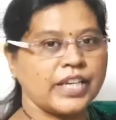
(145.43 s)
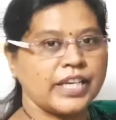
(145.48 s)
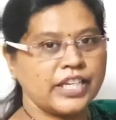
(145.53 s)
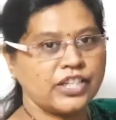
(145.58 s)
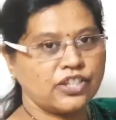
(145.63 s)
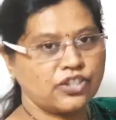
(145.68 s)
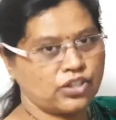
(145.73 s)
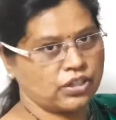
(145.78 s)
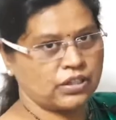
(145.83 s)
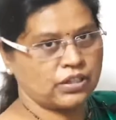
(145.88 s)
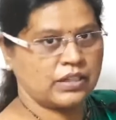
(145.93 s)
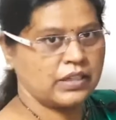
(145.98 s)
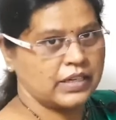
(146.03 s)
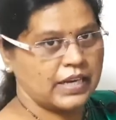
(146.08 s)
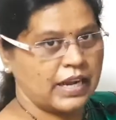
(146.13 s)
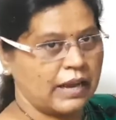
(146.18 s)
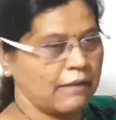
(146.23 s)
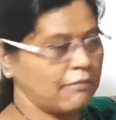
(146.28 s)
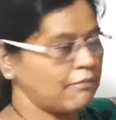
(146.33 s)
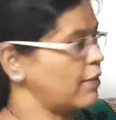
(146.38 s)
each
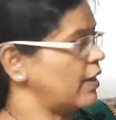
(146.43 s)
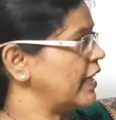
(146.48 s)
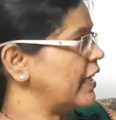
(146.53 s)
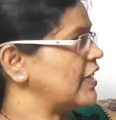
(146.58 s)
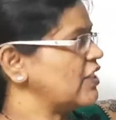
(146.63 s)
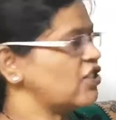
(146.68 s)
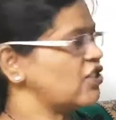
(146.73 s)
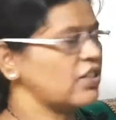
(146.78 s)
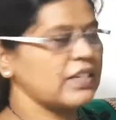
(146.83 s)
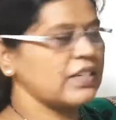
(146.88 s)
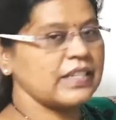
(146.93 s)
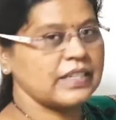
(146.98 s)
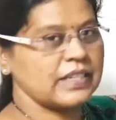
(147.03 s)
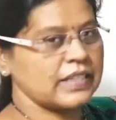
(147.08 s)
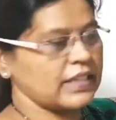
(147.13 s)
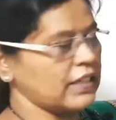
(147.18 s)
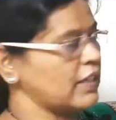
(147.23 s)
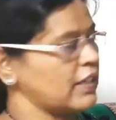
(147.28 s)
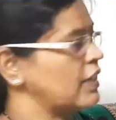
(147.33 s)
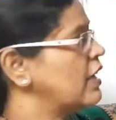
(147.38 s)
number, each
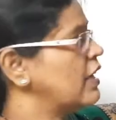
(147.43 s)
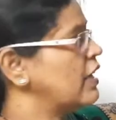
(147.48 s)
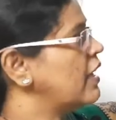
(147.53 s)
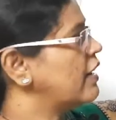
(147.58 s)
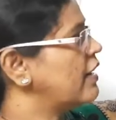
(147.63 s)
digit.